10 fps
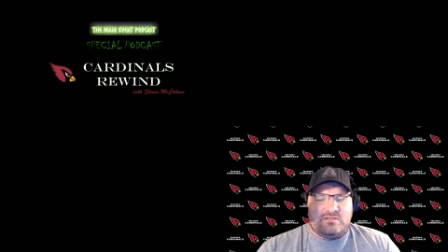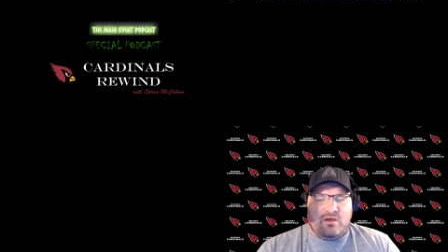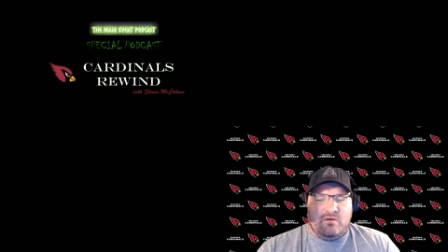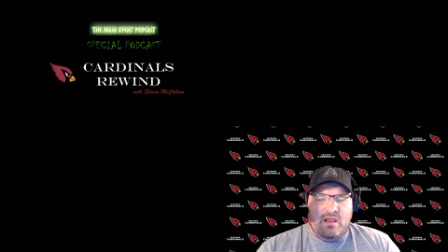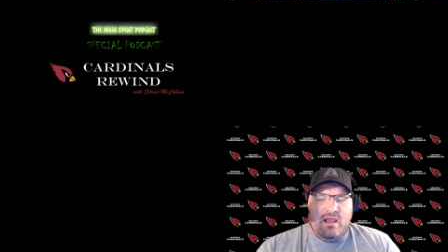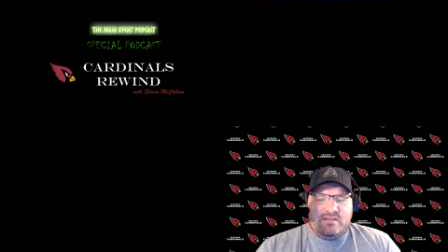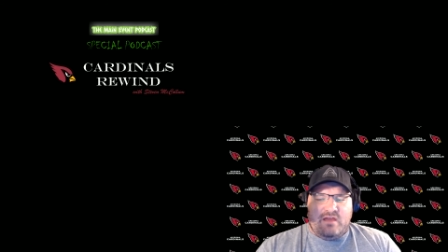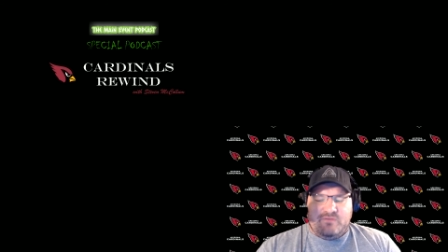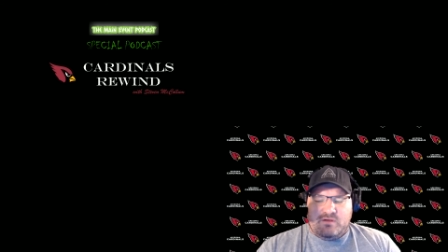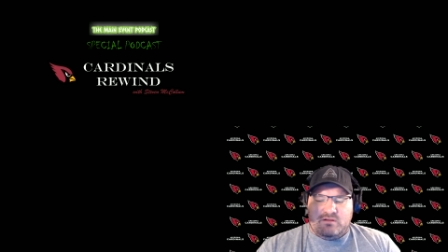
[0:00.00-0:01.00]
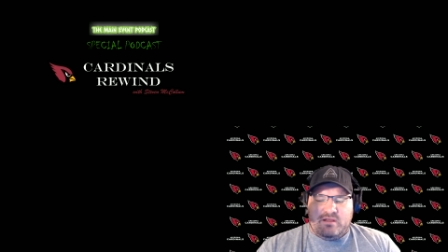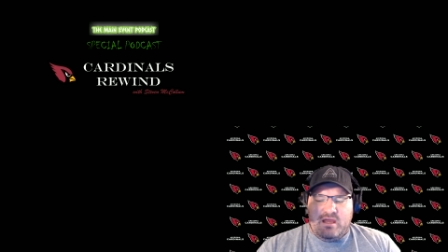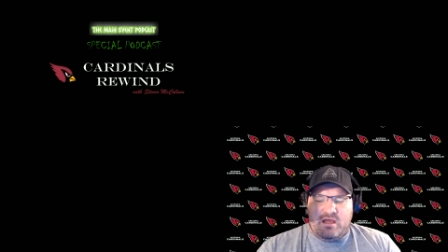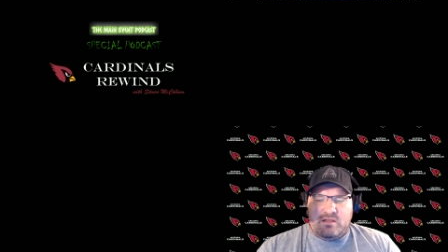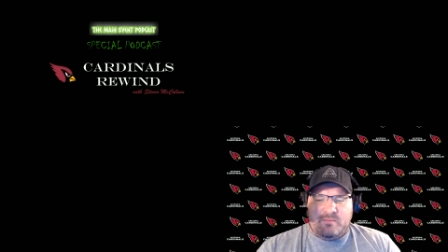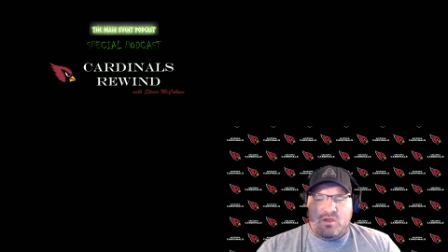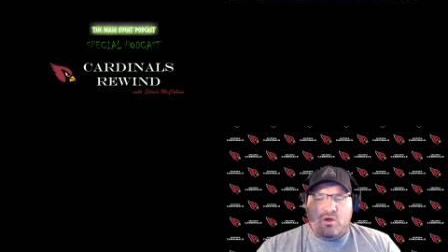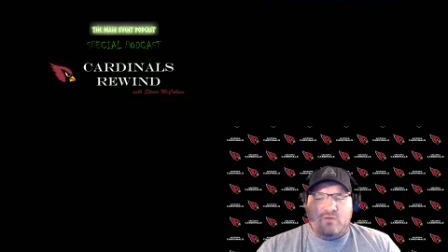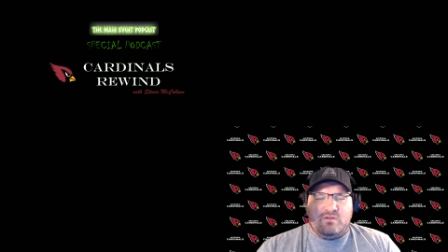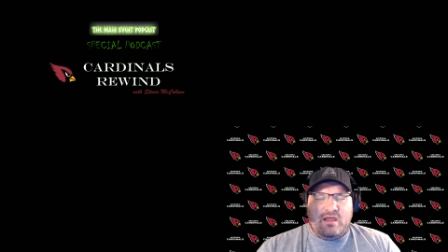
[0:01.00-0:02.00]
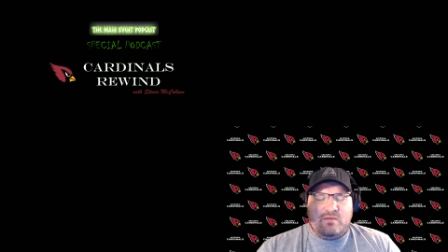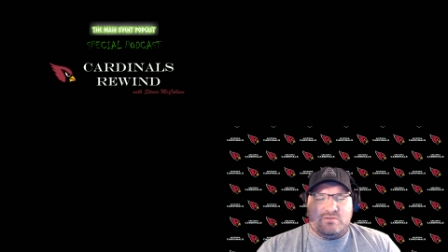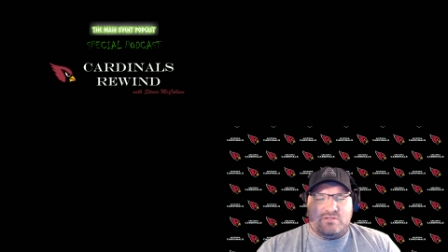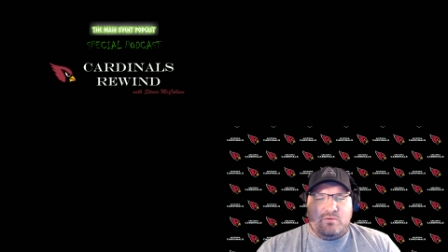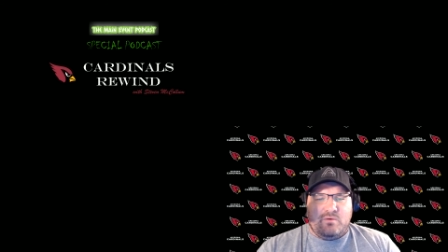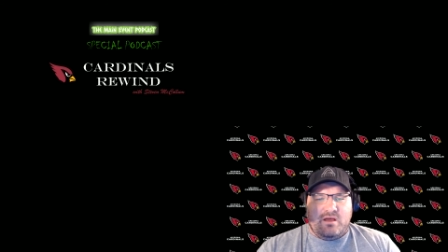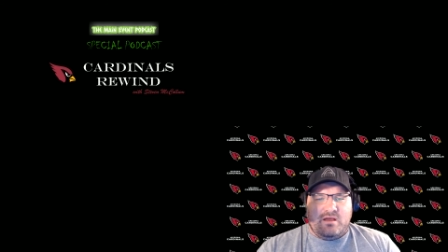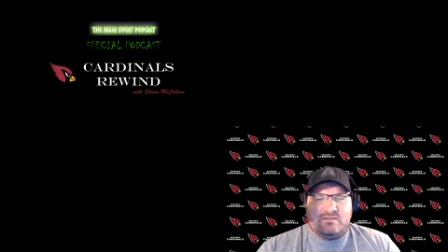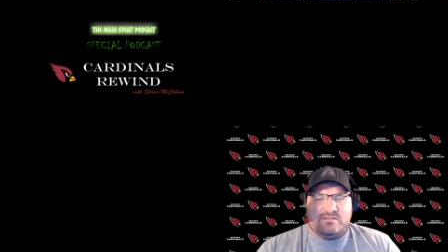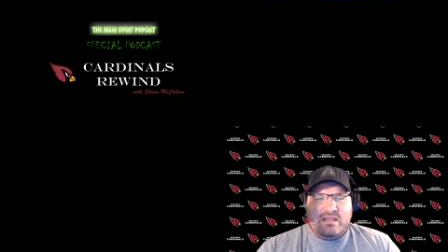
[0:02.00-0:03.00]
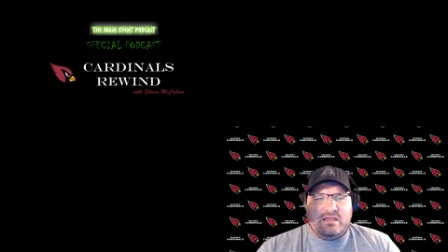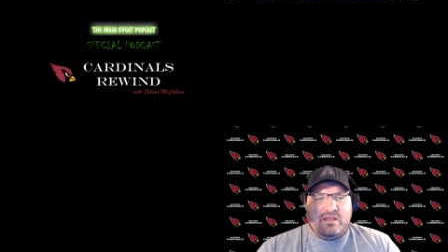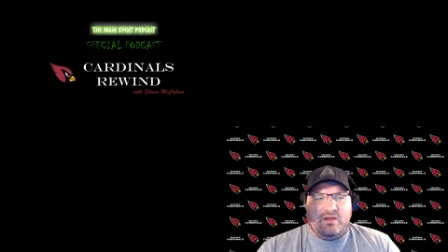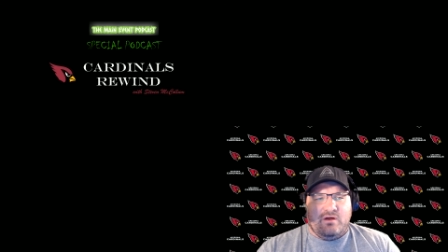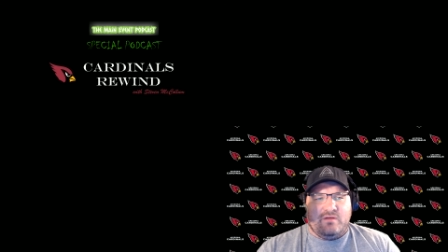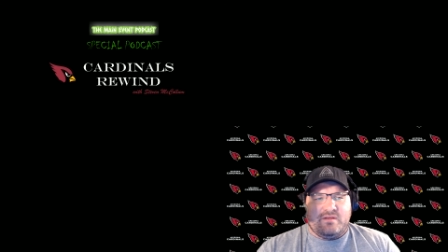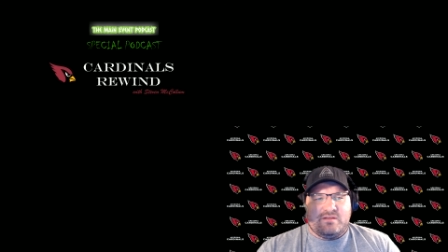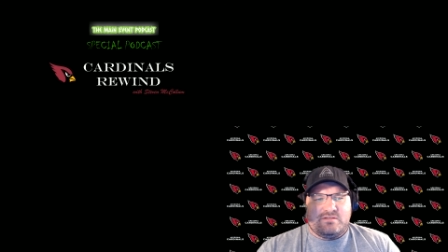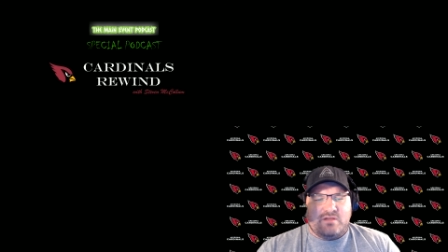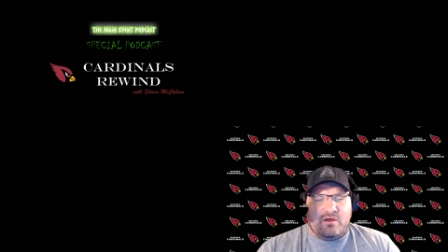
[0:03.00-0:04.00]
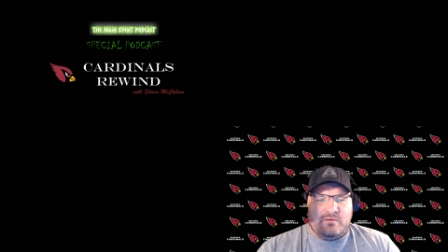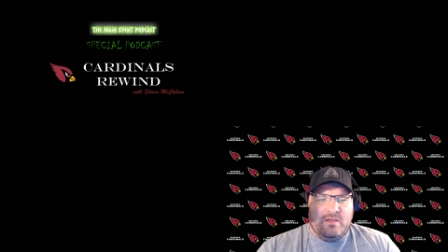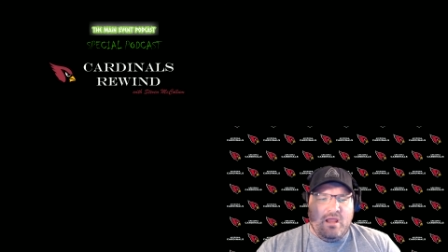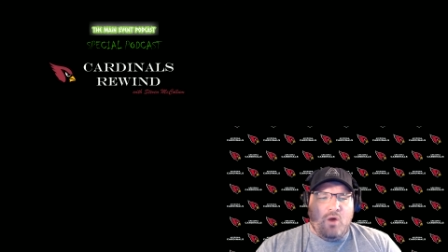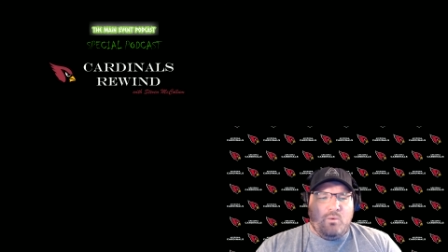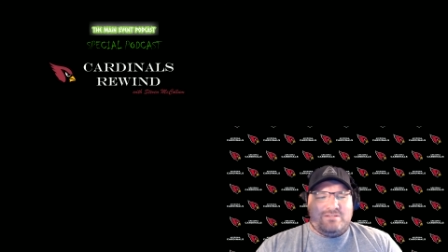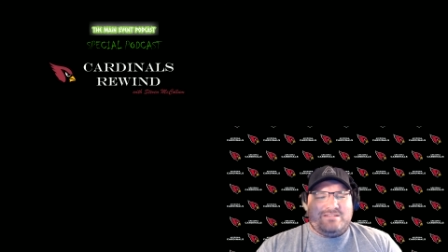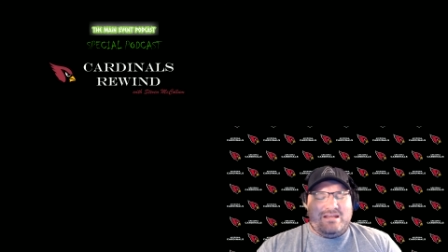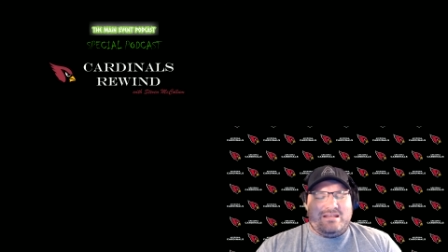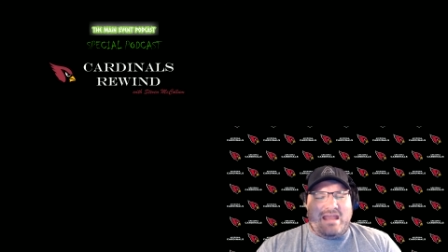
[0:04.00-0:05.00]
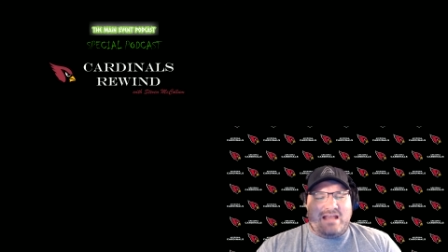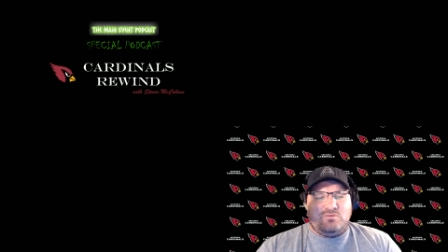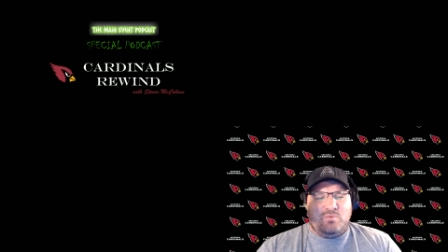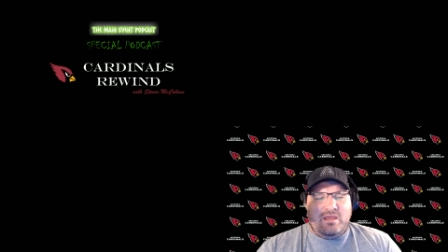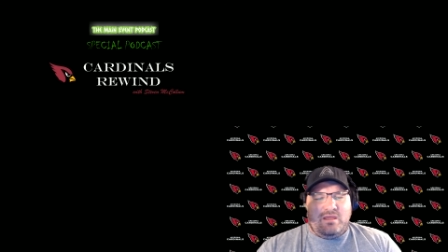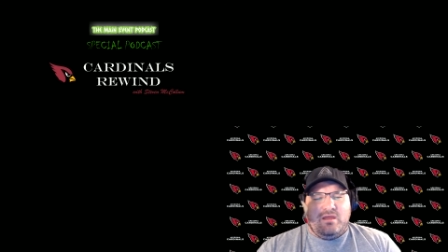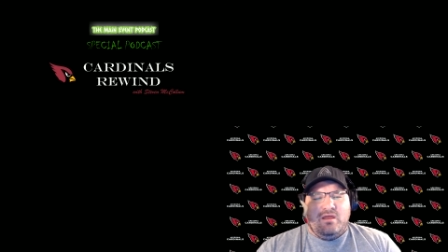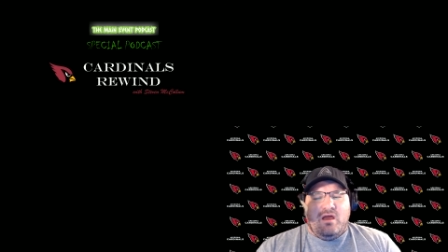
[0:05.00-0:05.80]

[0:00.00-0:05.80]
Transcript: So definitely uh, let me know if you like what you uh, see and hear on this. So we'll see you next week.